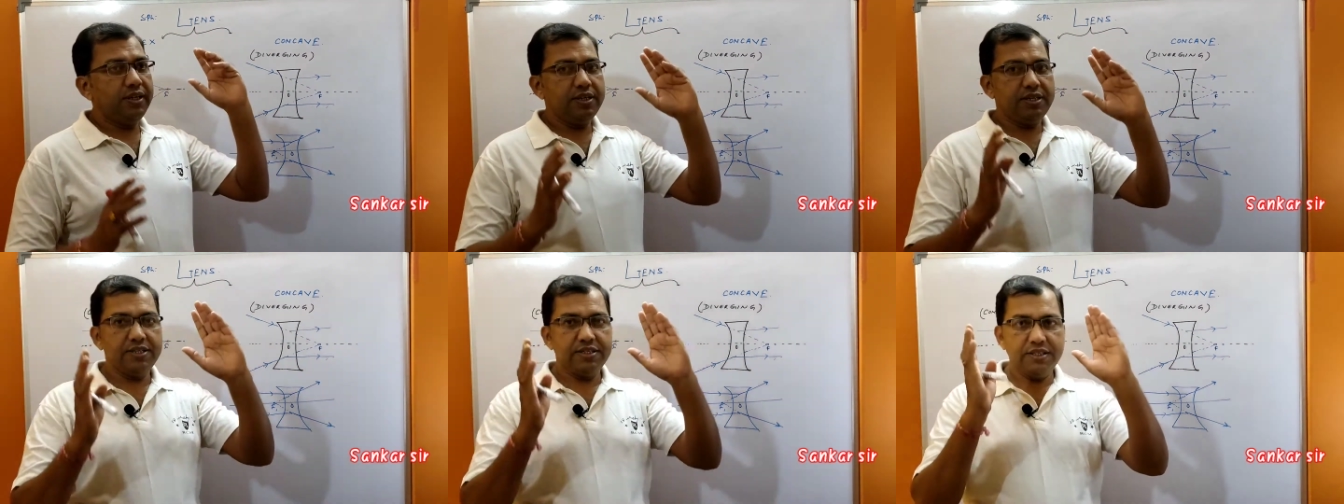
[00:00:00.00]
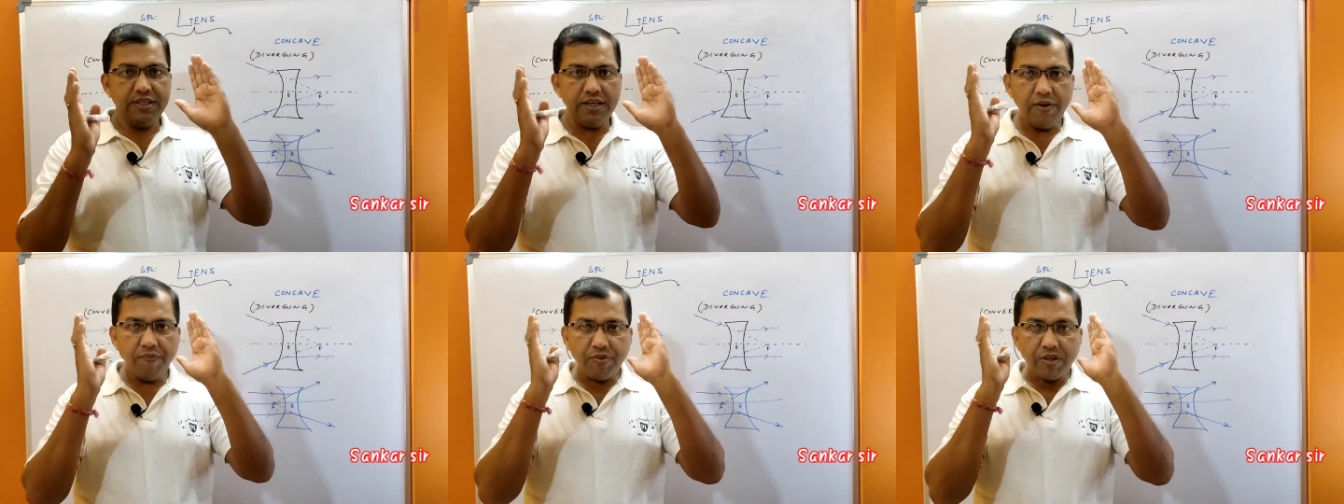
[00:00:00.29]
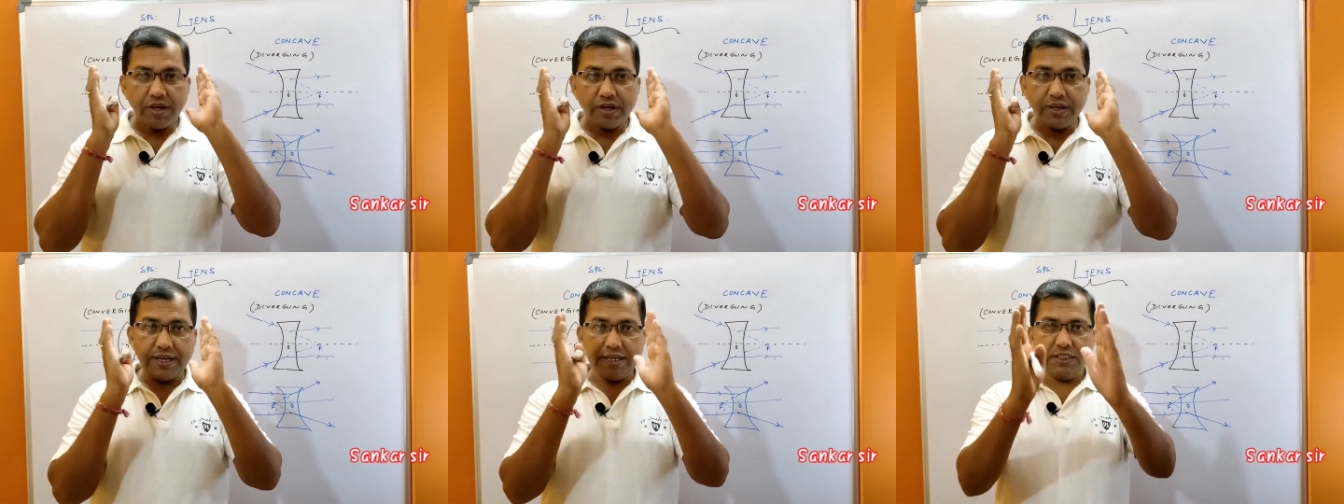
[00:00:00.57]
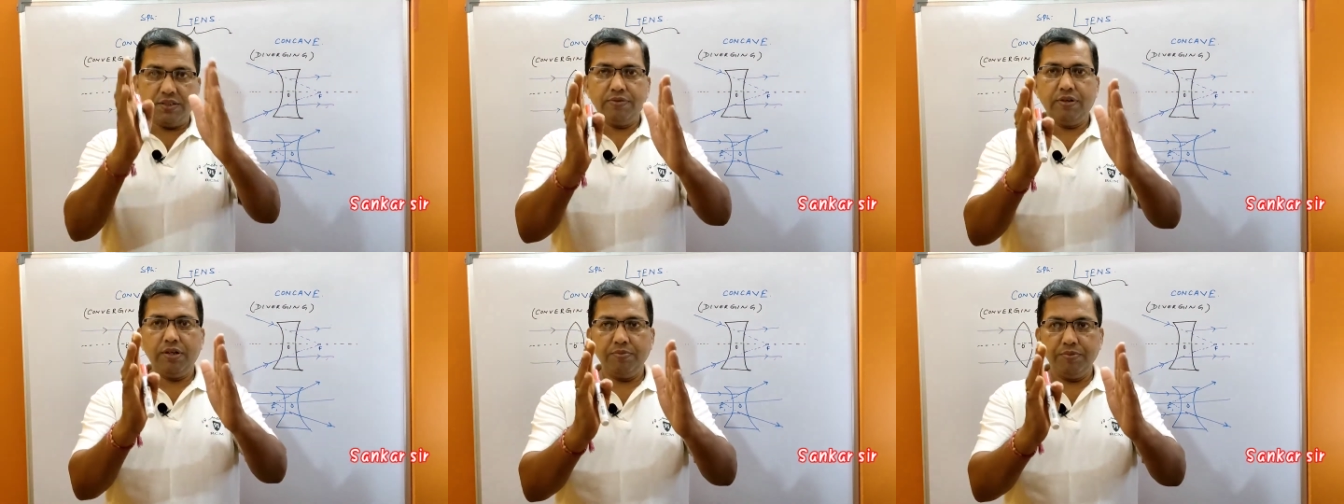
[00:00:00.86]
it is the
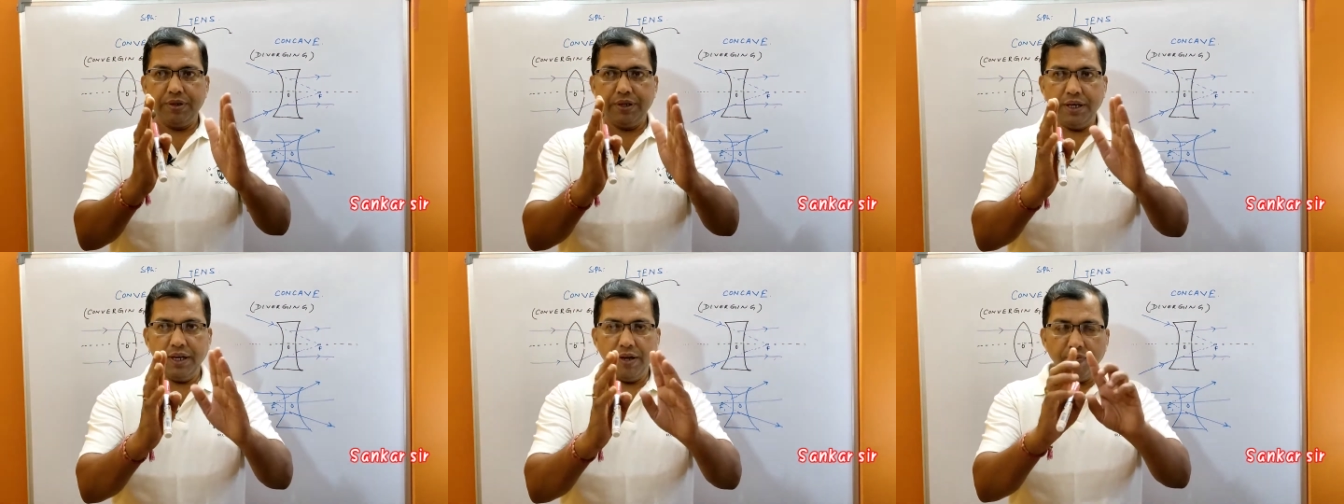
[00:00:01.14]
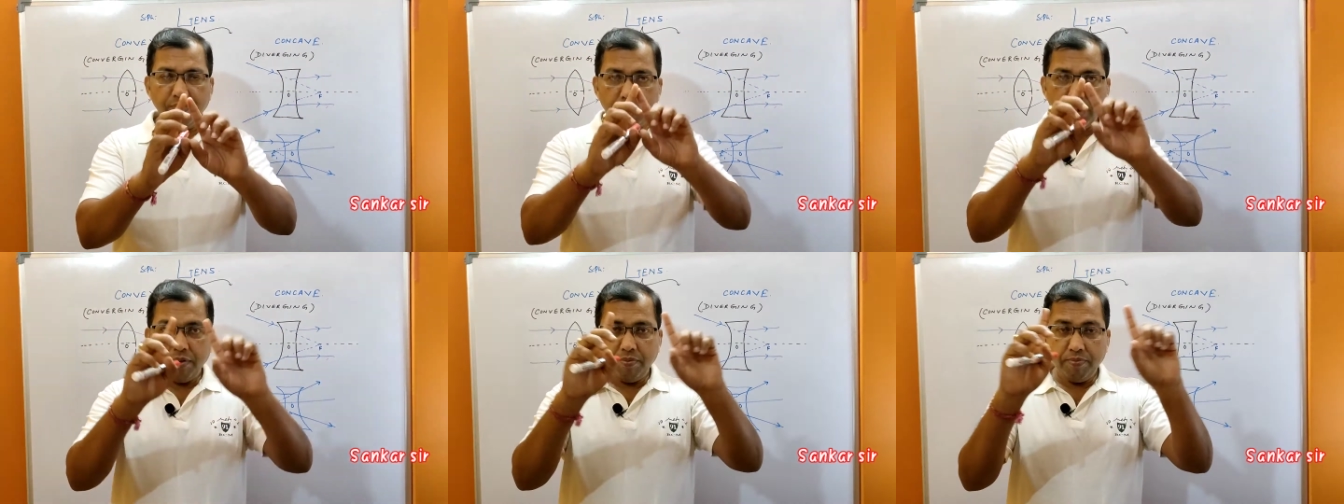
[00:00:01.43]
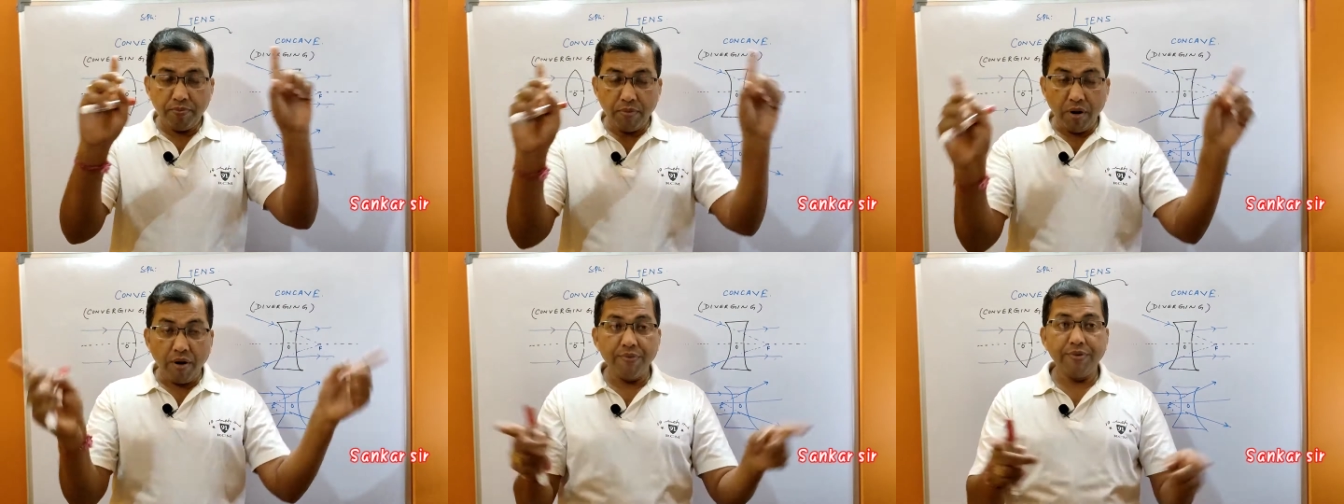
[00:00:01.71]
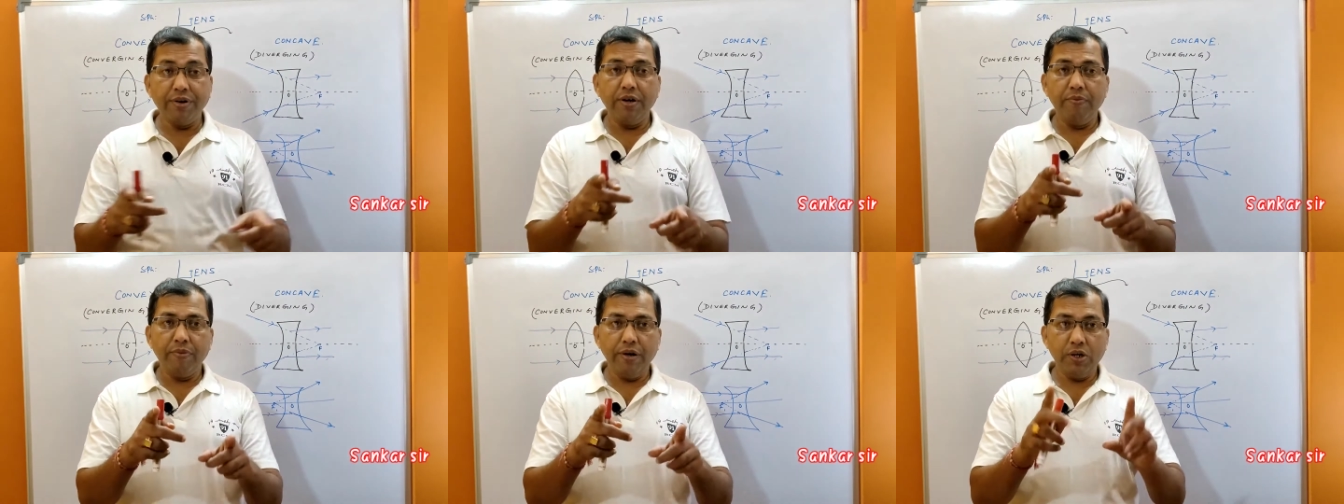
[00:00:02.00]
transparent medium
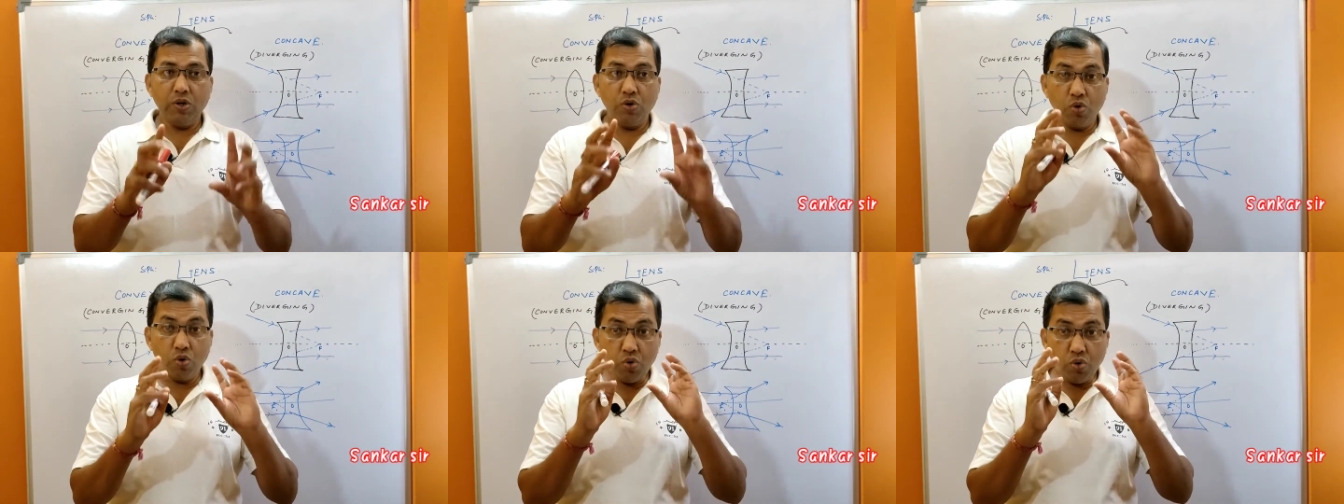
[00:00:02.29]
bounded by